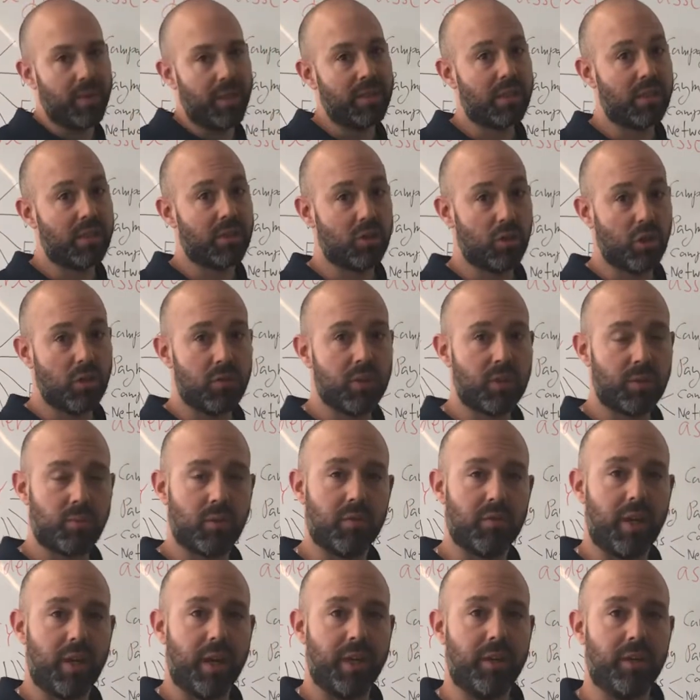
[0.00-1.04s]
as a service
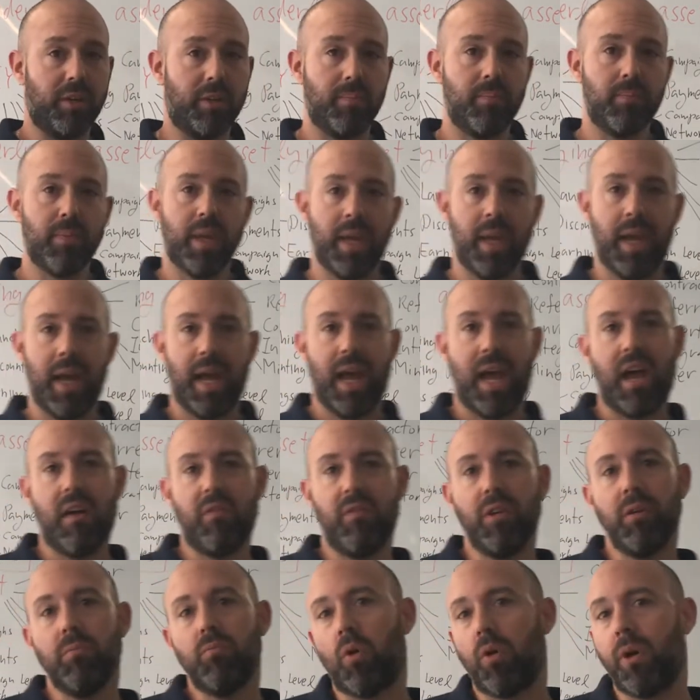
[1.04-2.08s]
provider,
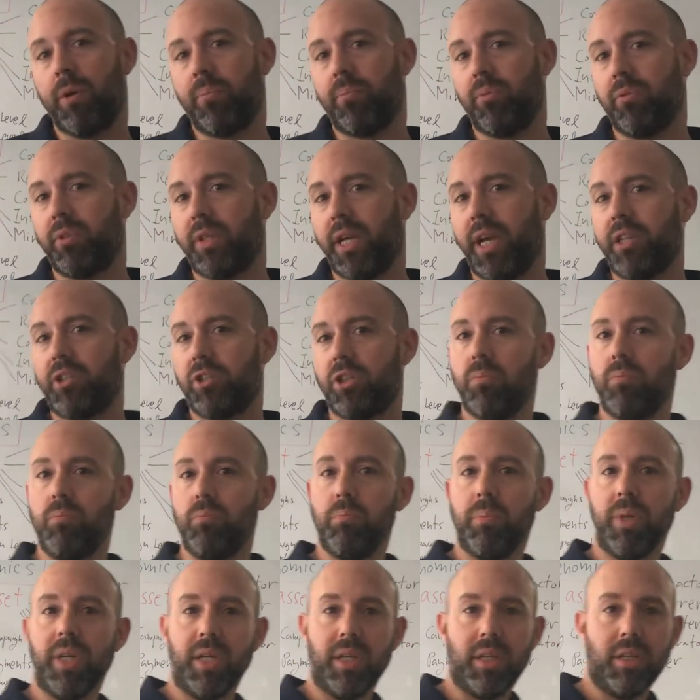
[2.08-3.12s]
having more reputation
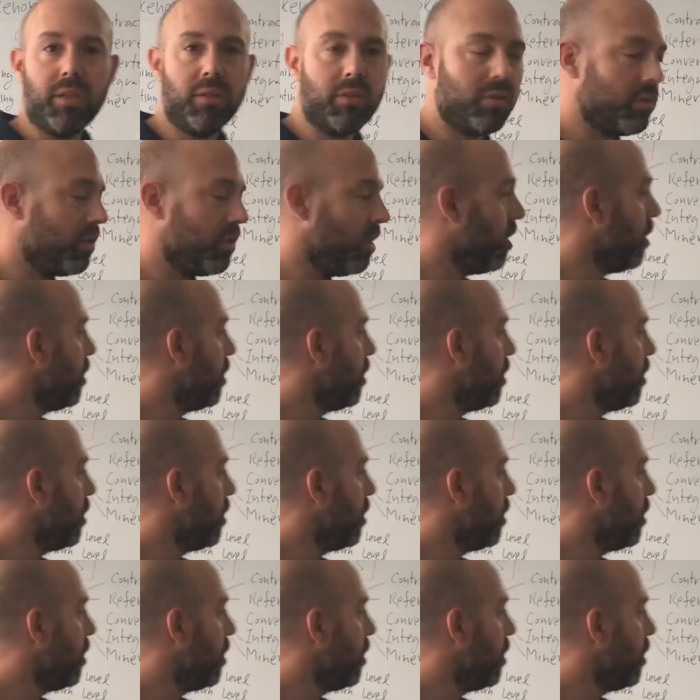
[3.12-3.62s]
means